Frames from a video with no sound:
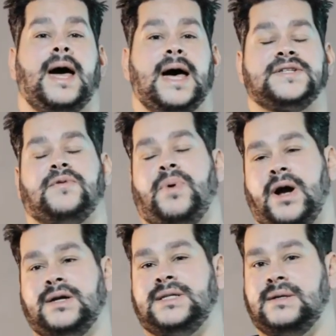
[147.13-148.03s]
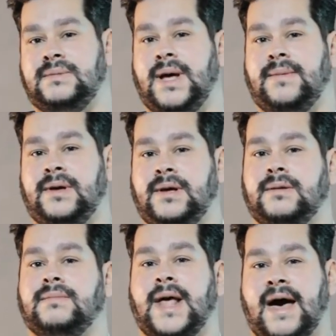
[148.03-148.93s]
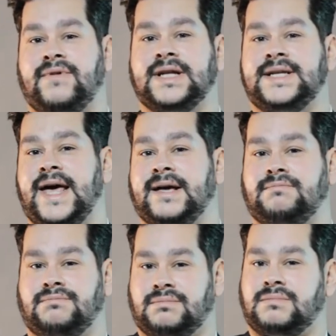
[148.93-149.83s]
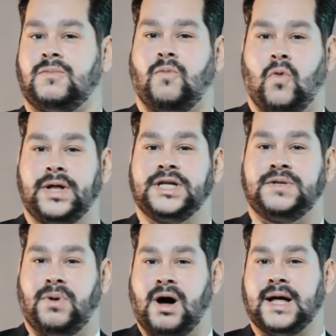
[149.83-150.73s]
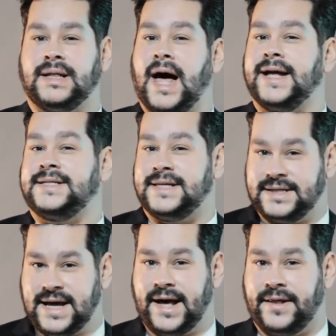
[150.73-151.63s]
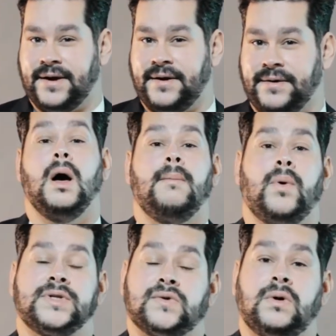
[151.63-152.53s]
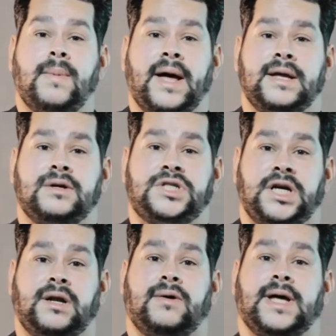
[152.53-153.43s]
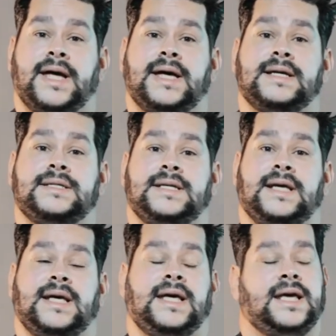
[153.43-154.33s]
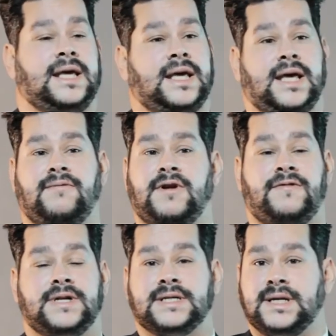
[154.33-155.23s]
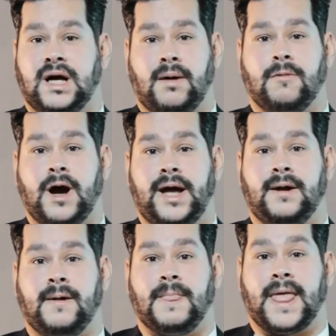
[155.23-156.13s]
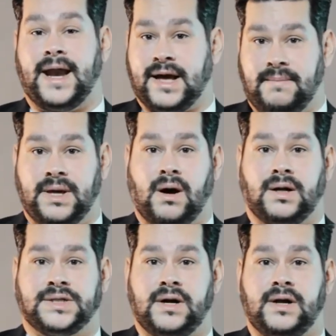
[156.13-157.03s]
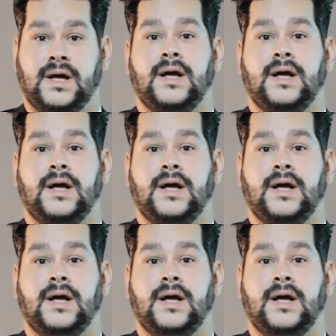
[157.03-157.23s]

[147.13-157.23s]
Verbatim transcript: as compared to maybe having to take one that you bought online to the tailor. But what's cool about Indochino is, even if it doesn't come right and it can be altered,